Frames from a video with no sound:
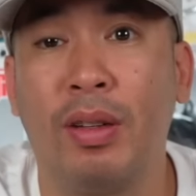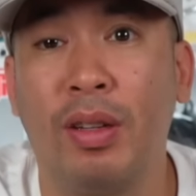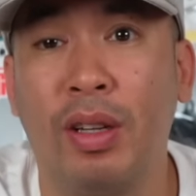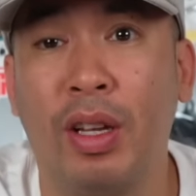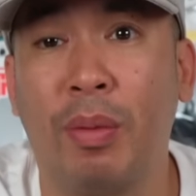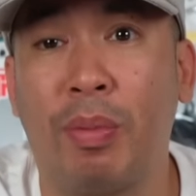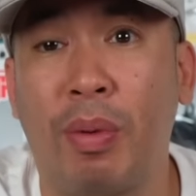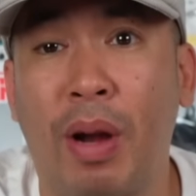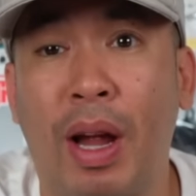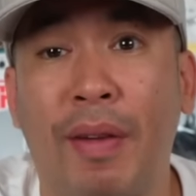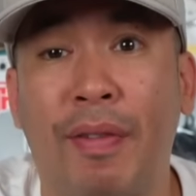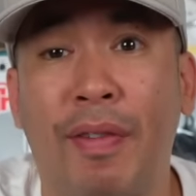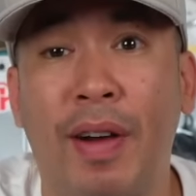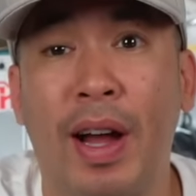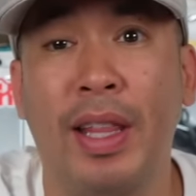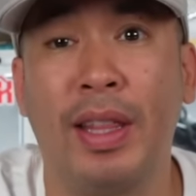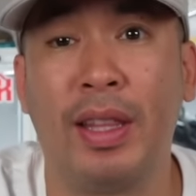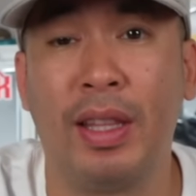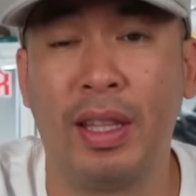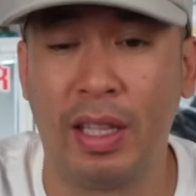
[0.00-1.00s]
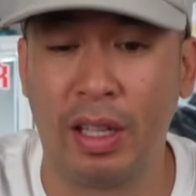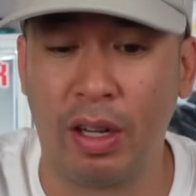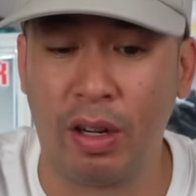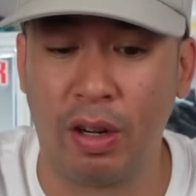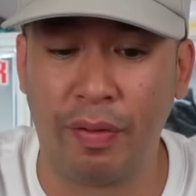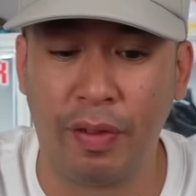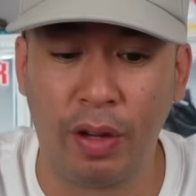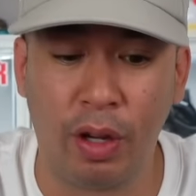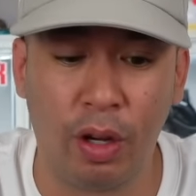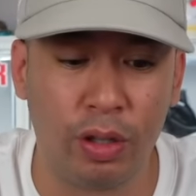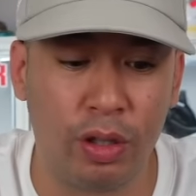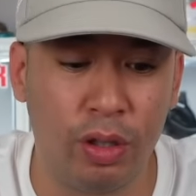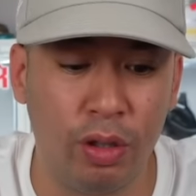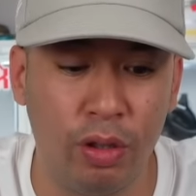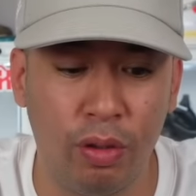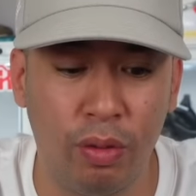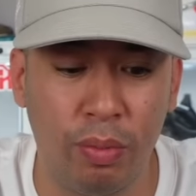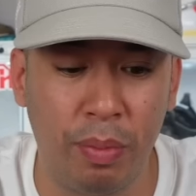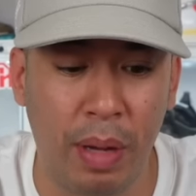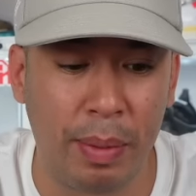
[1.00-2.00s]
You can probably find, you know, if you go
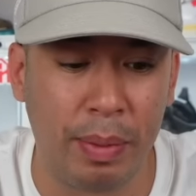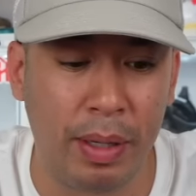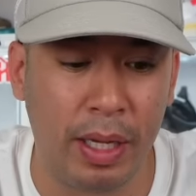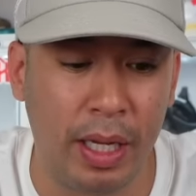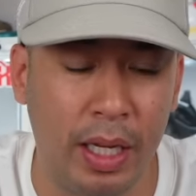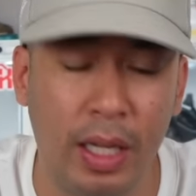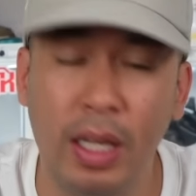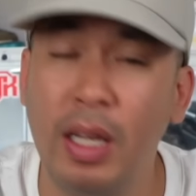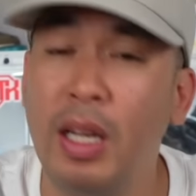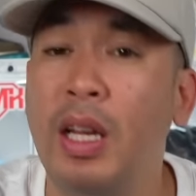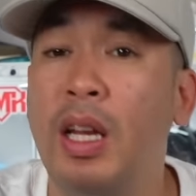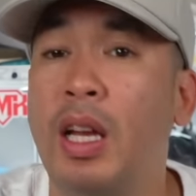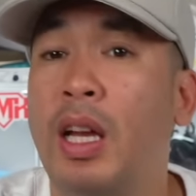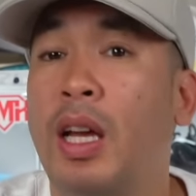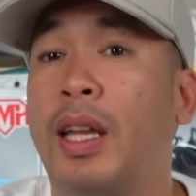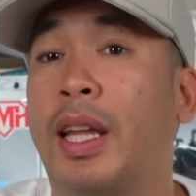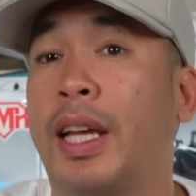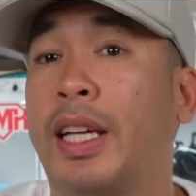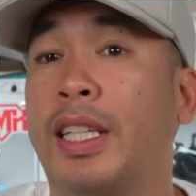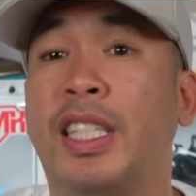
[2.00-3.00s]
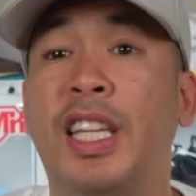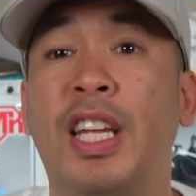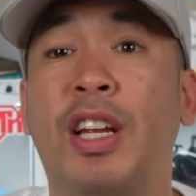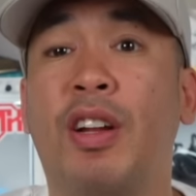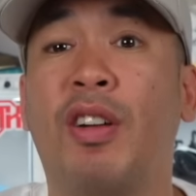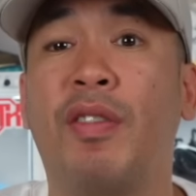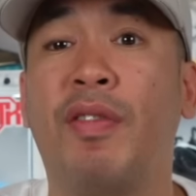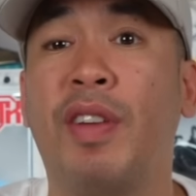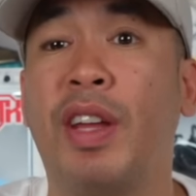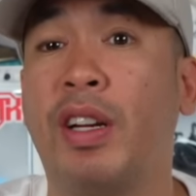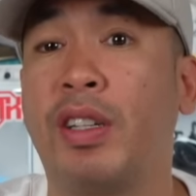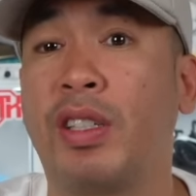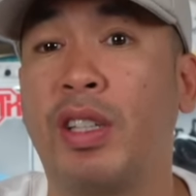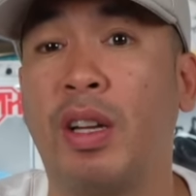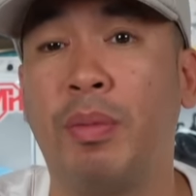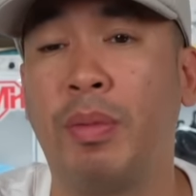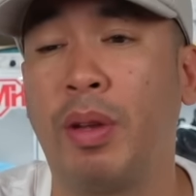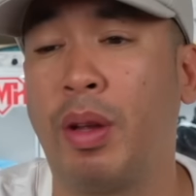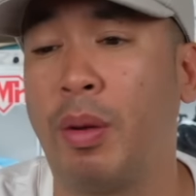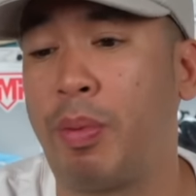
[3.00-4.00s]
to maybe like a sneaker event or
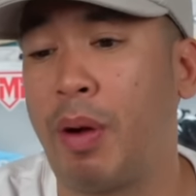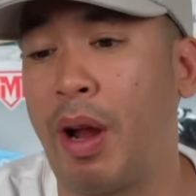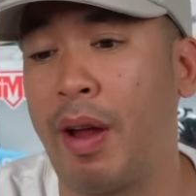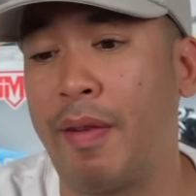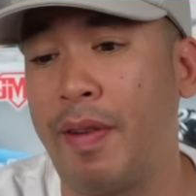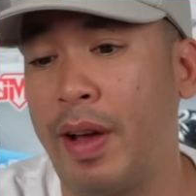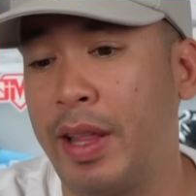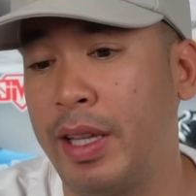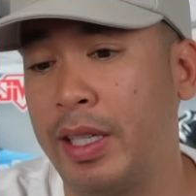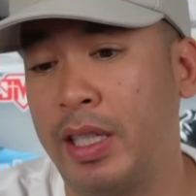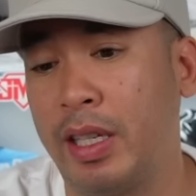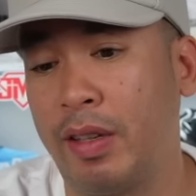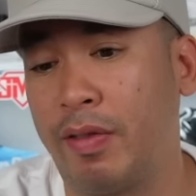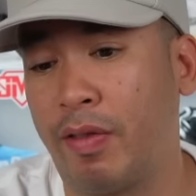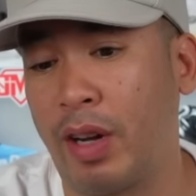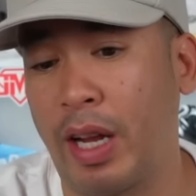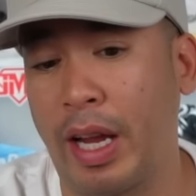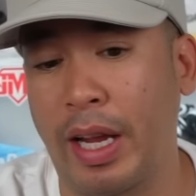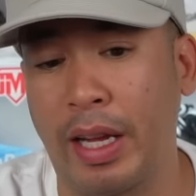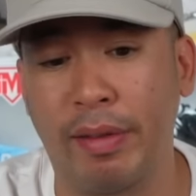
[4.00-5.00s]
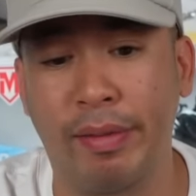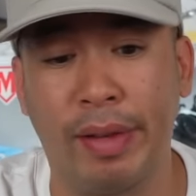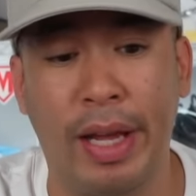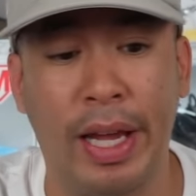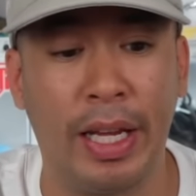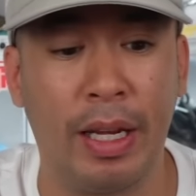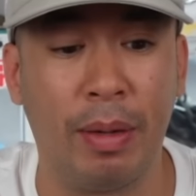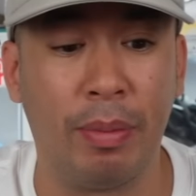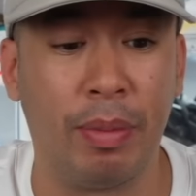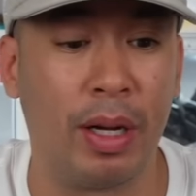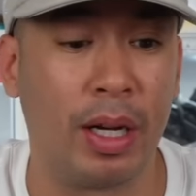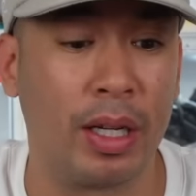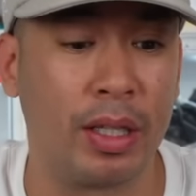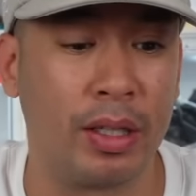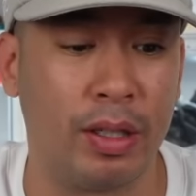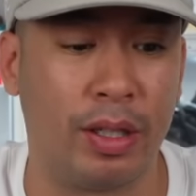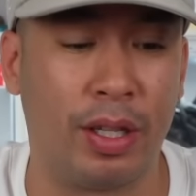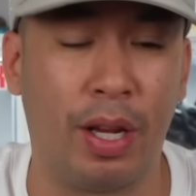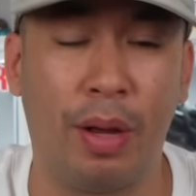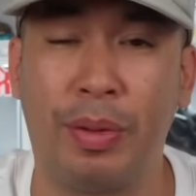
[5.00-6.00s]
something, you can probably find these things for like 80 bucks
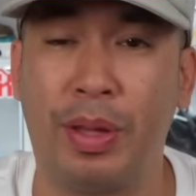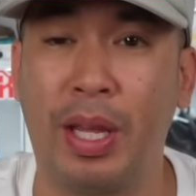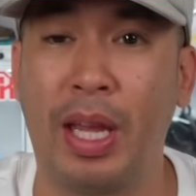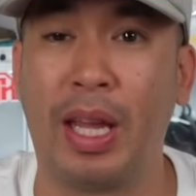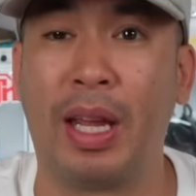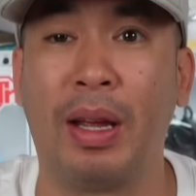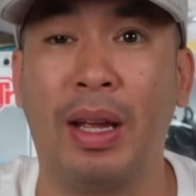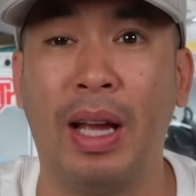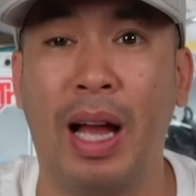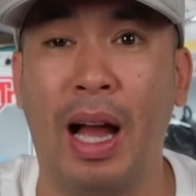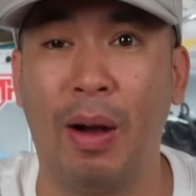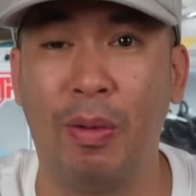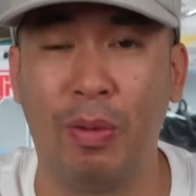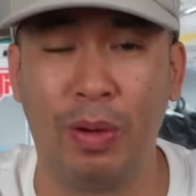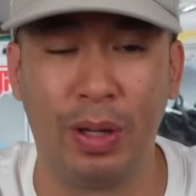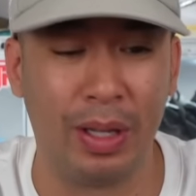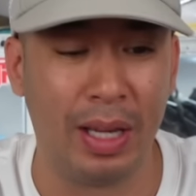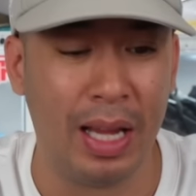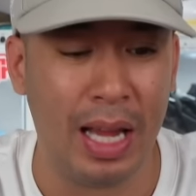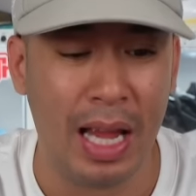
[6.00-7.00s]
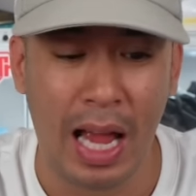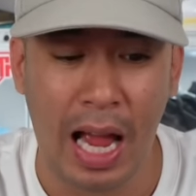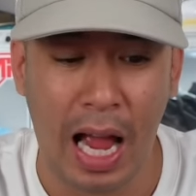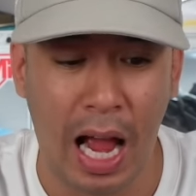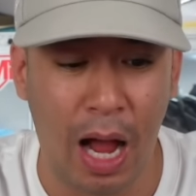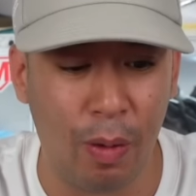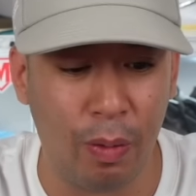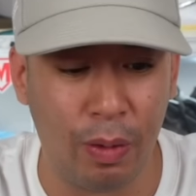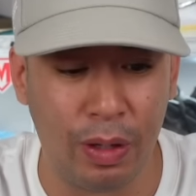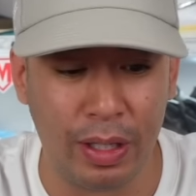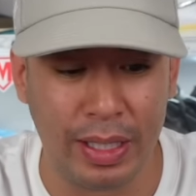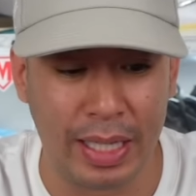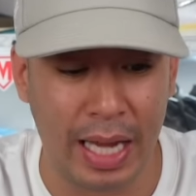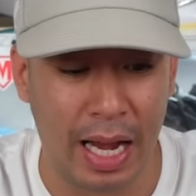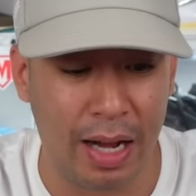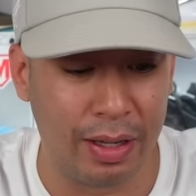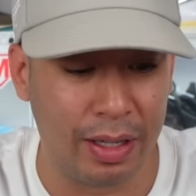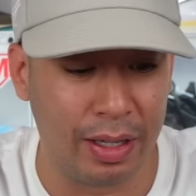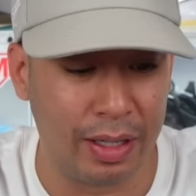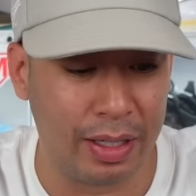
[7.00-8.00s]
or something. I wouldn't, I wouldn't doubt it